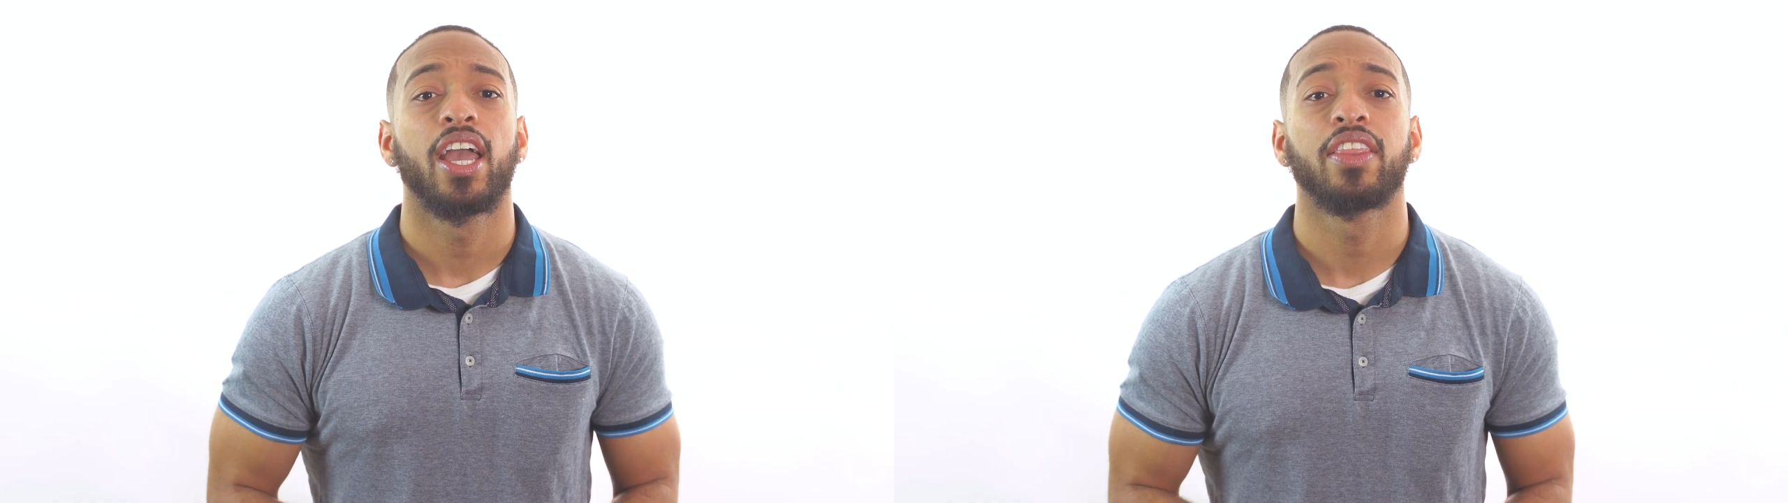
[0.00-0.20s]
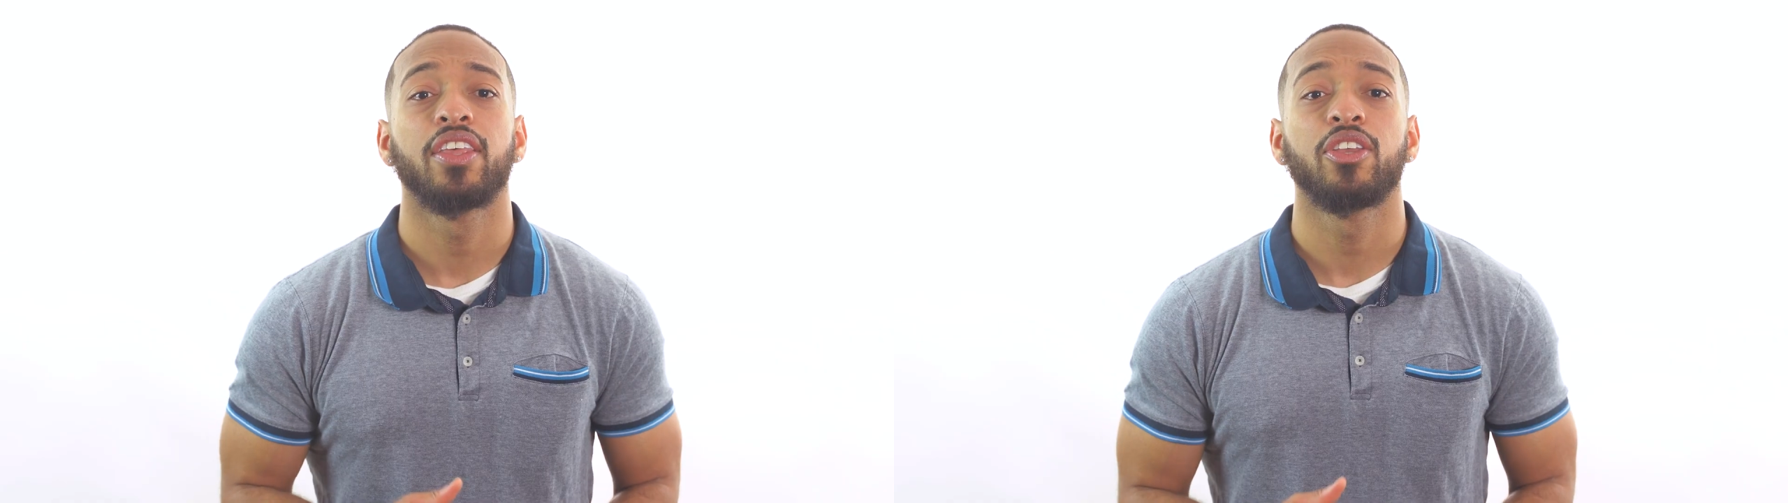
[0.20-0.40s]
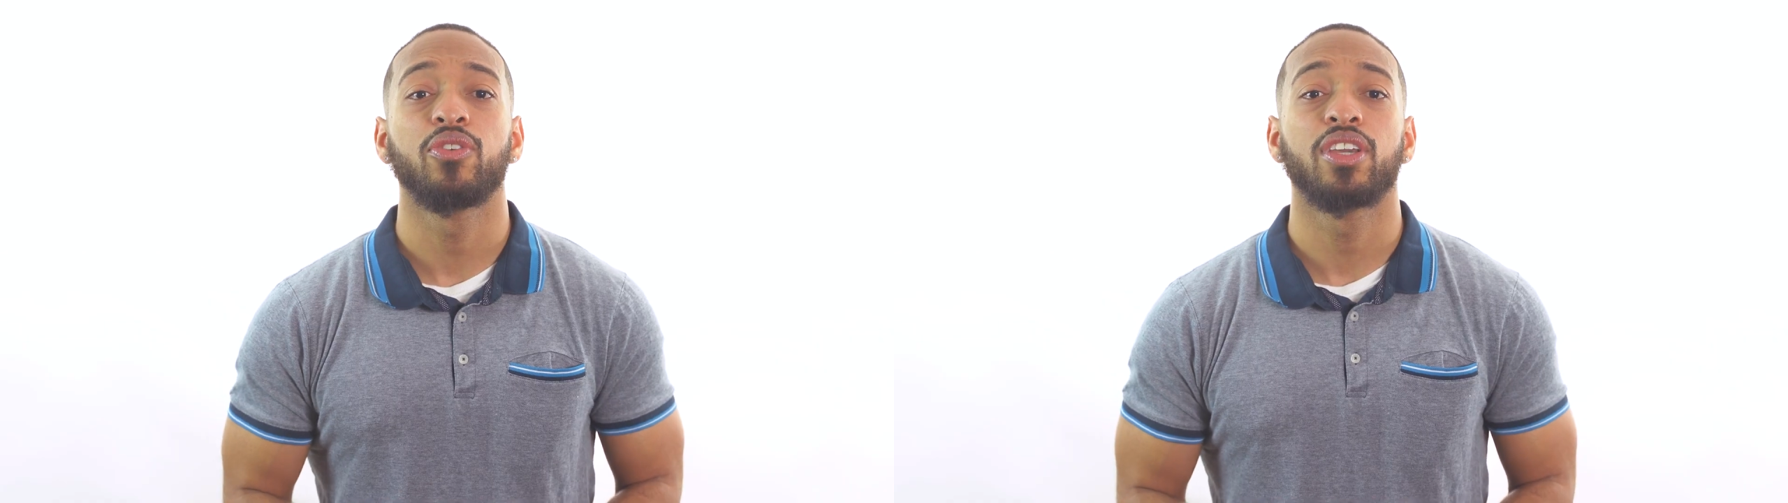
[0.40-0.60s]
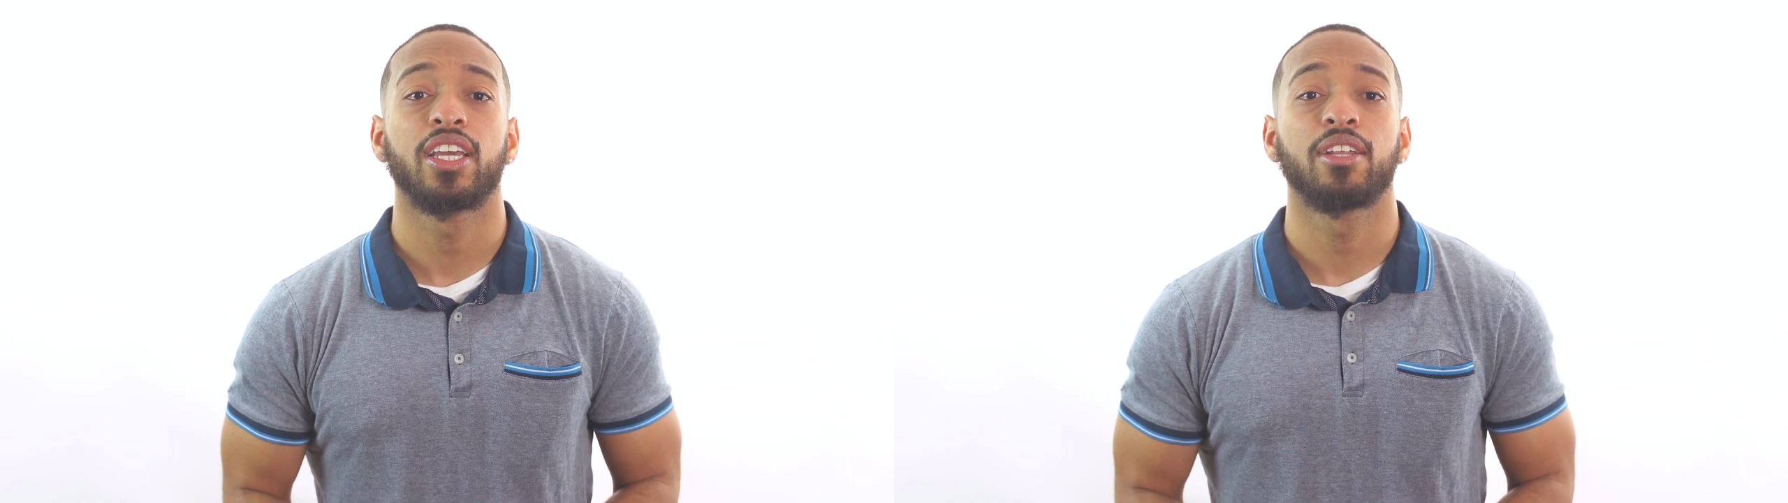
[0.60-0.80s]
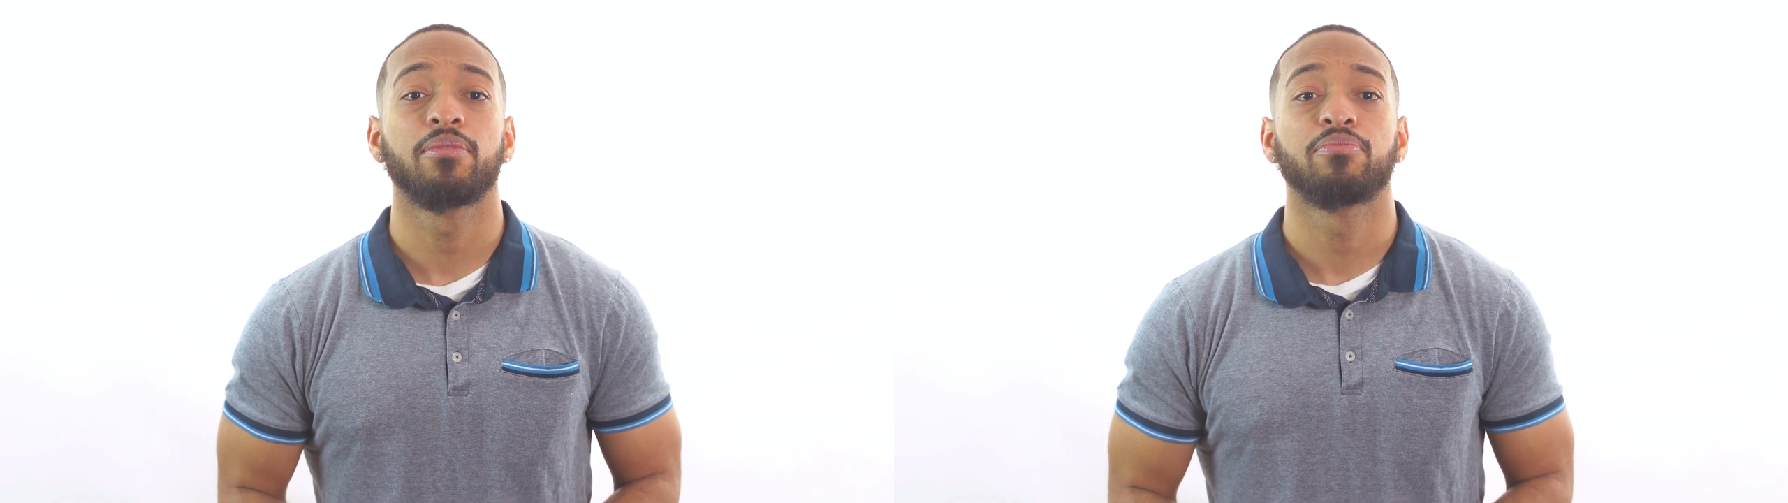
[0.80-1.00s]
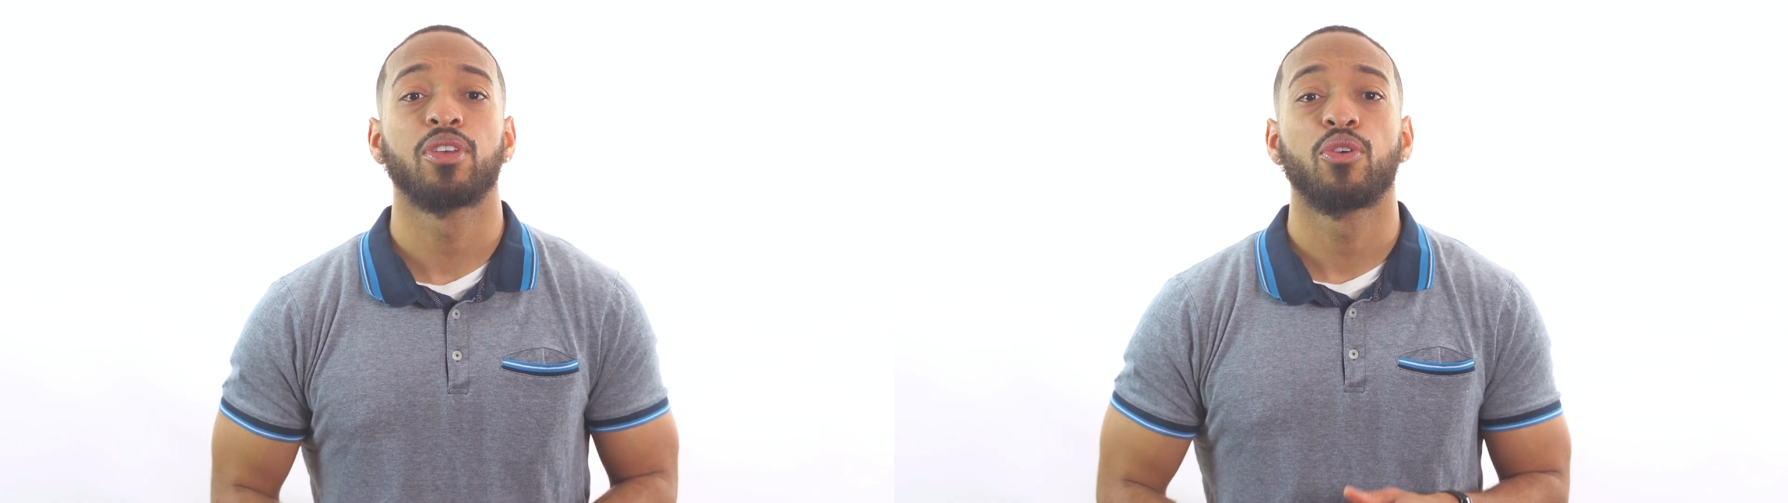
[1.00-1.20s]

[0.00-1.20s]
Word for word: and then you can